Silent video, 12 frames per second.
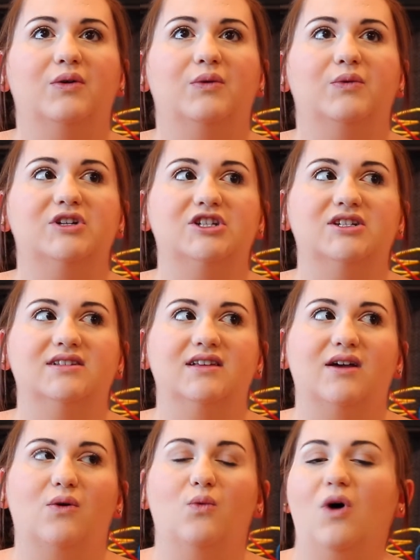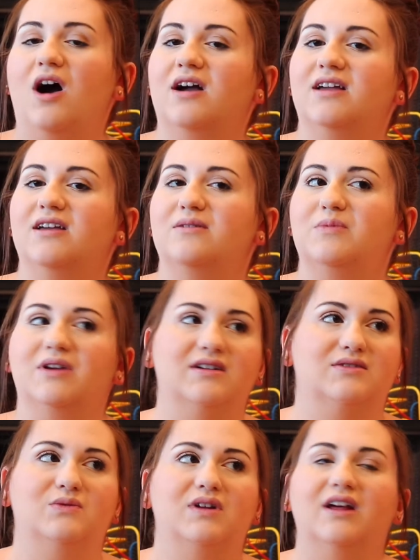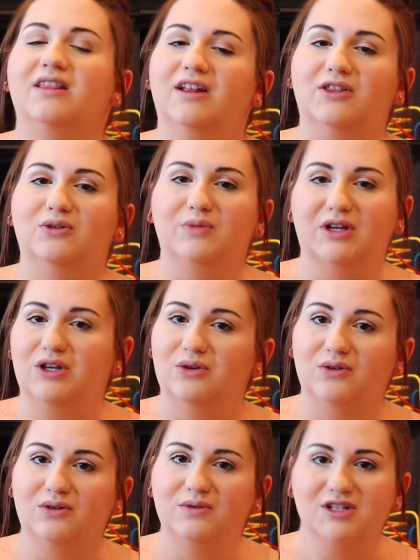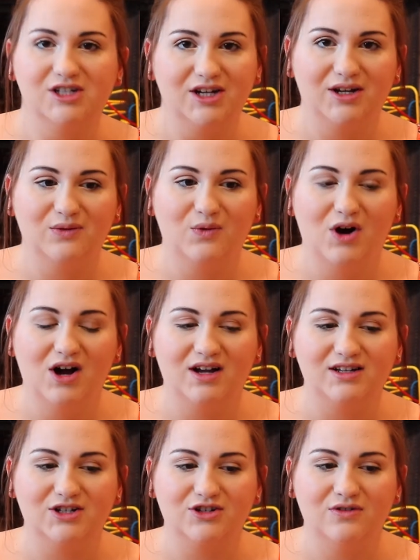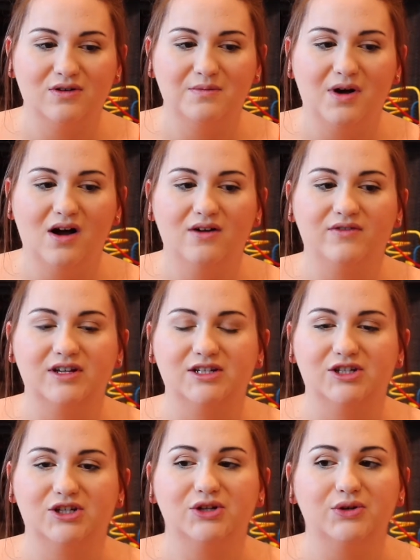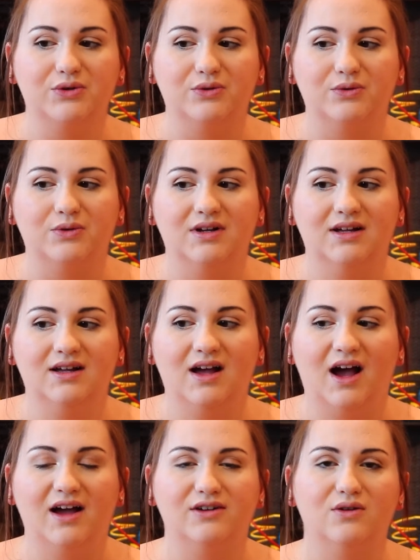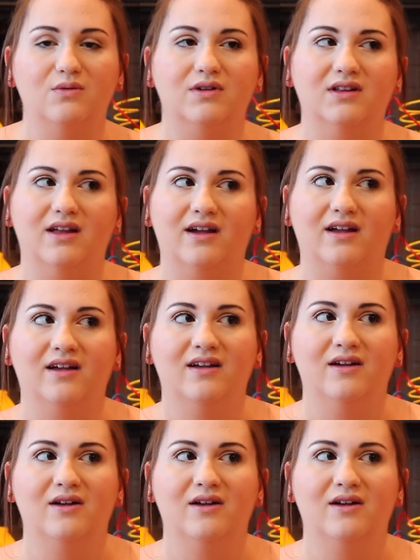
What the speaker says: when she's like walking, because one, I think they'll be cuter when she can walk and show them off, and two, I don't want to like